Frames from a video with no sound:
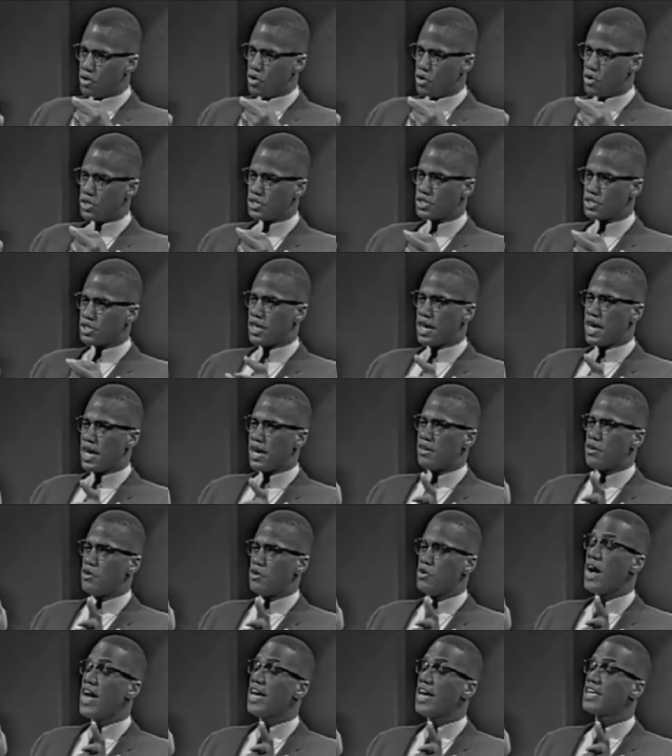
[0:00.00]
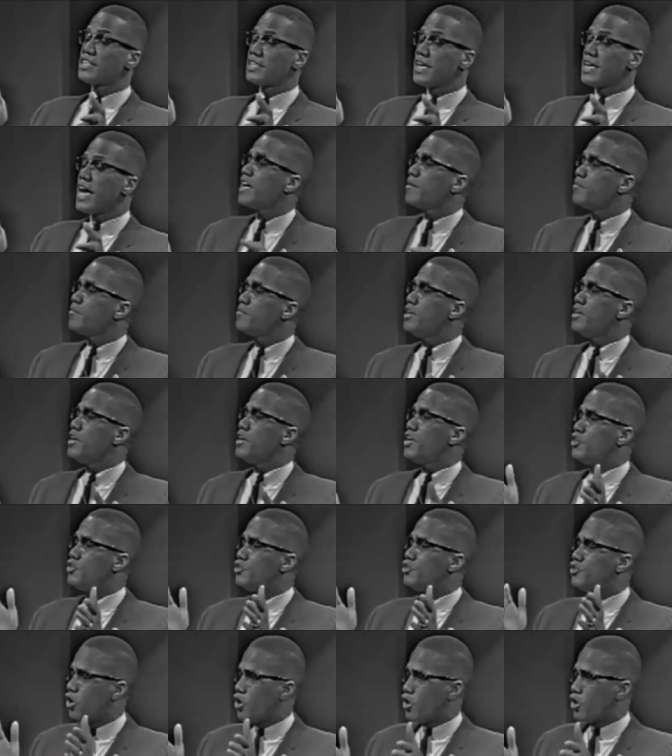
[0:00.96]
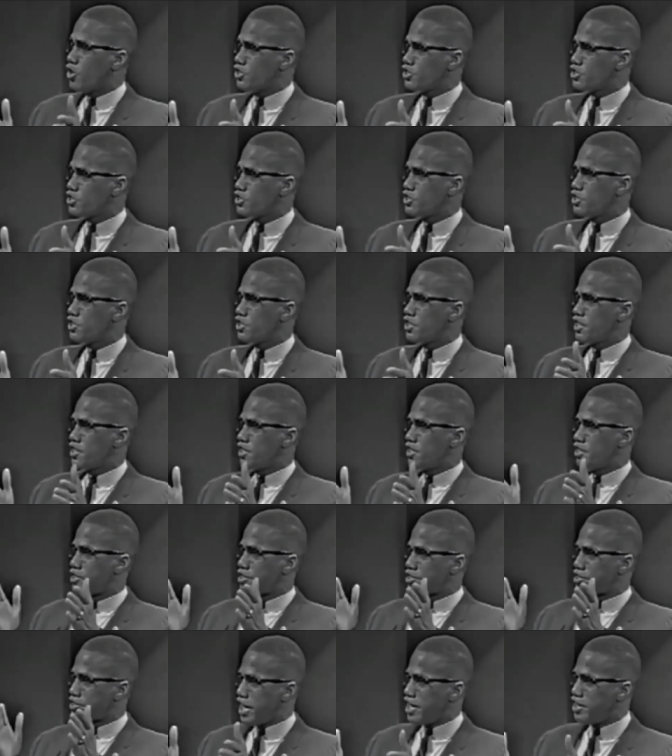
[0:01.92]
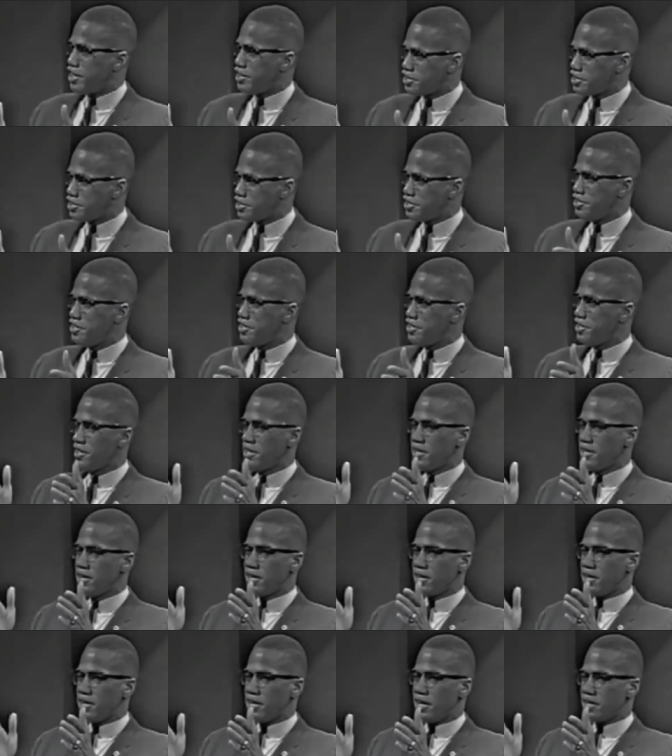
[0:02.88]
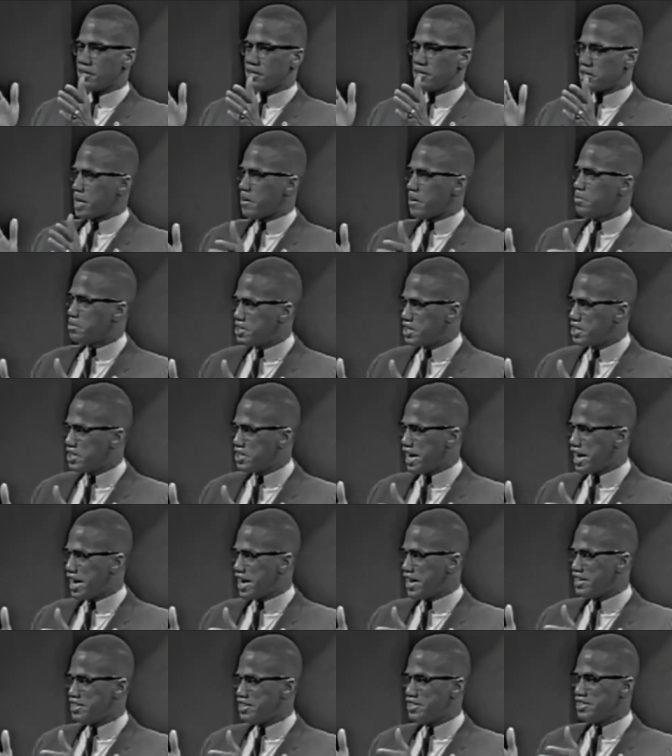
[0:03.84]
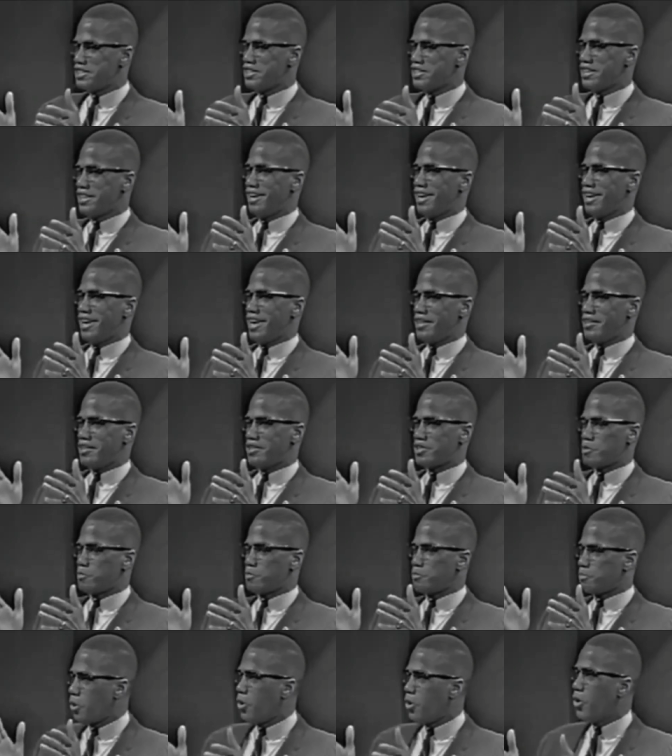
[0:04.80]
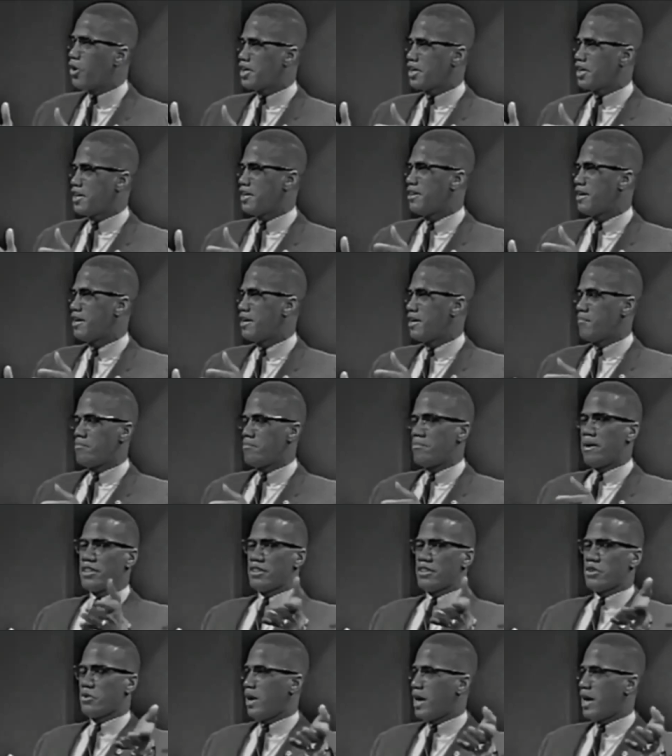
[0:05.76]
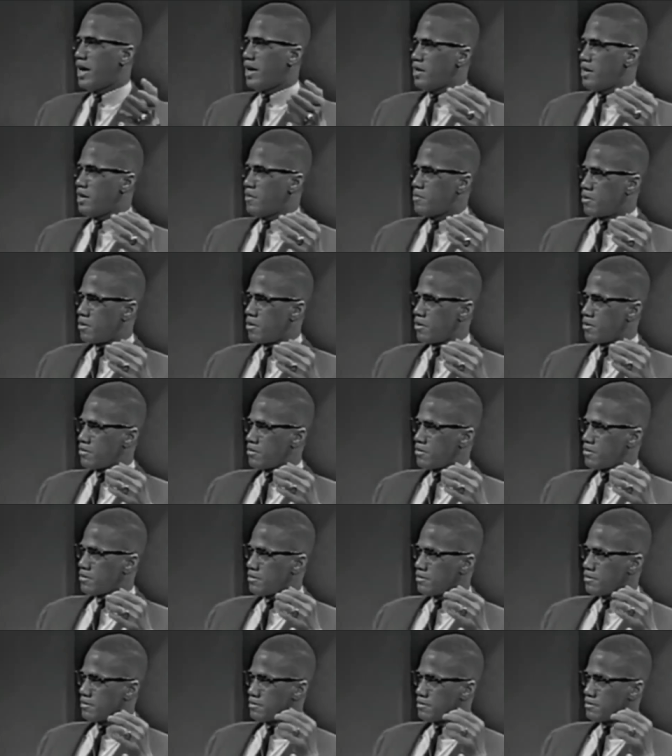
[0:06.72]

who is not who has not been endorsed sanctioned, uh, subsidized, and supported by the white liberals.